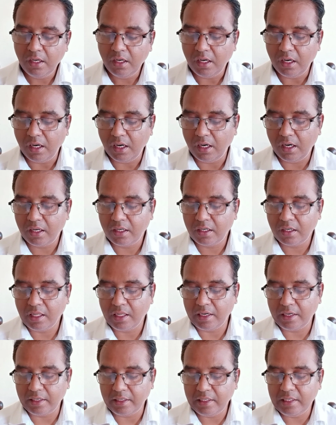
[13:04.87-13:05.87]
are
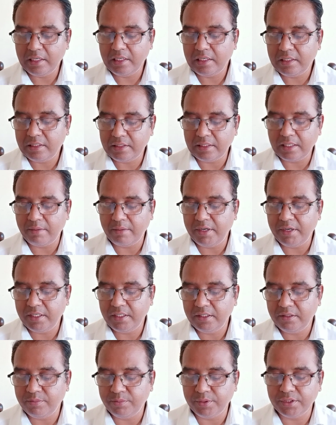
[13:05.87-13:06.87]
rare
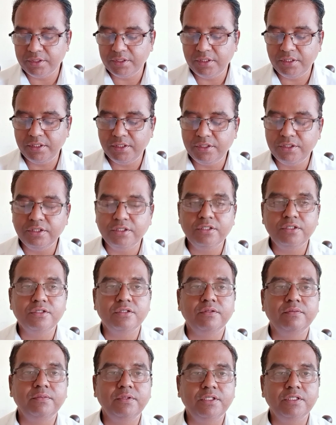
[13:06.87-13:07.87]
dramatic presentations
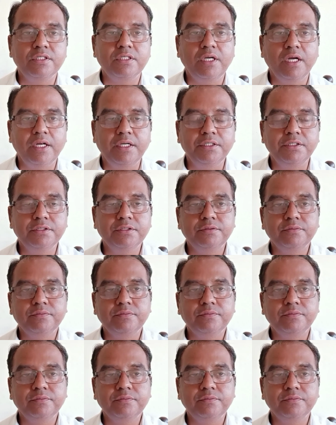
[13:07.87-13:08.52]
of this kind.